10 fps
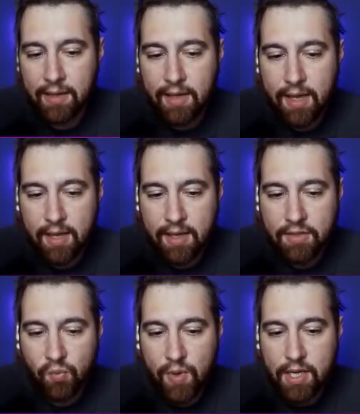And
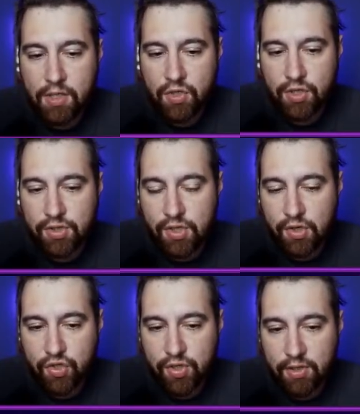we can just go
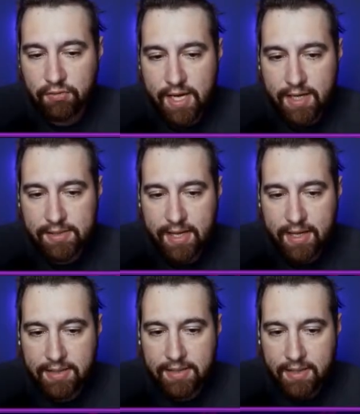straight Rock
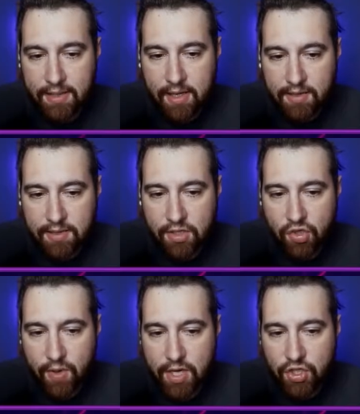Slides. In this
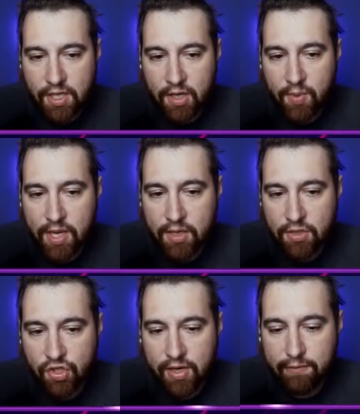situation here, we can
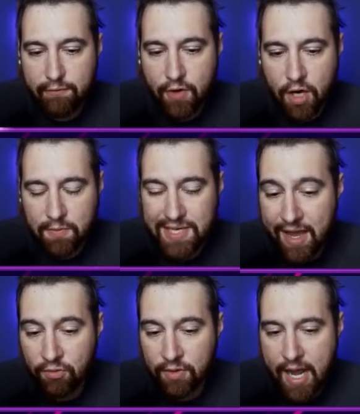straight farm
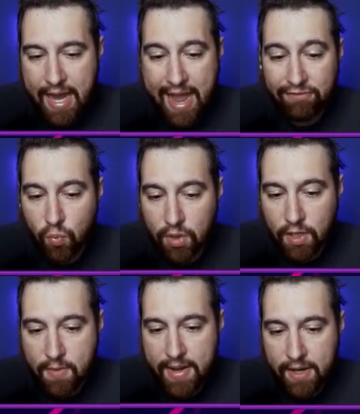down, not have to
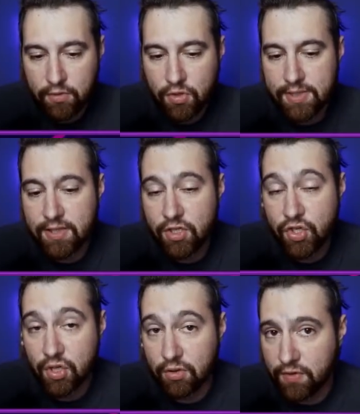worry about using the
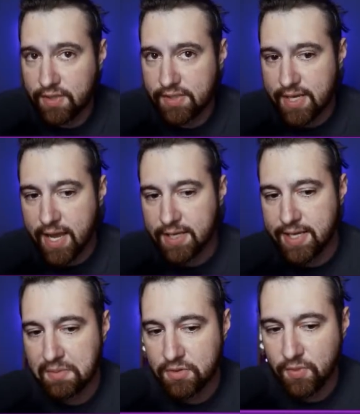shield for the Sky
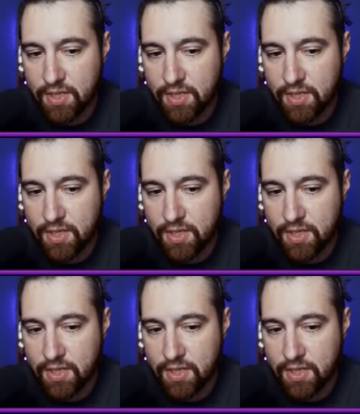Attack because we can